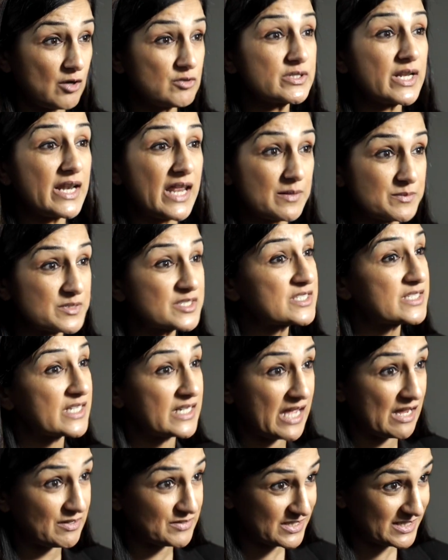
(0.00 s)
those claims are
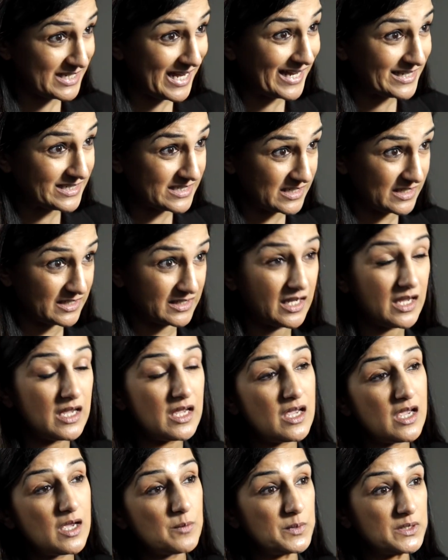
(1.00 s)
still outstanding
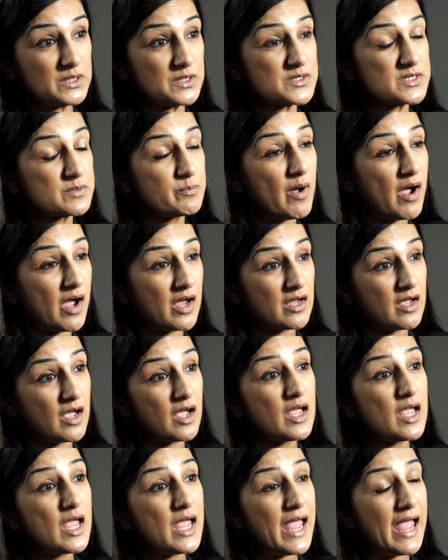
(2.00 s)
because
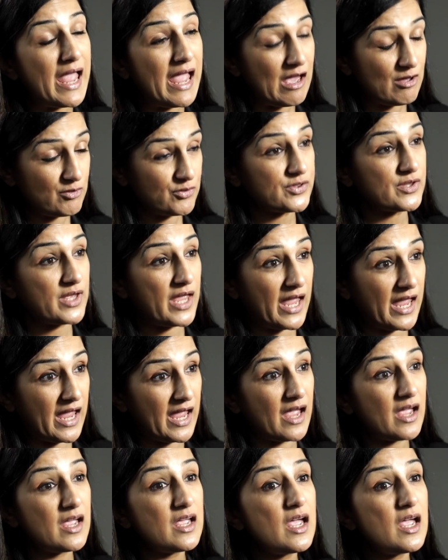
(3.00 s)
Spire Healthcare,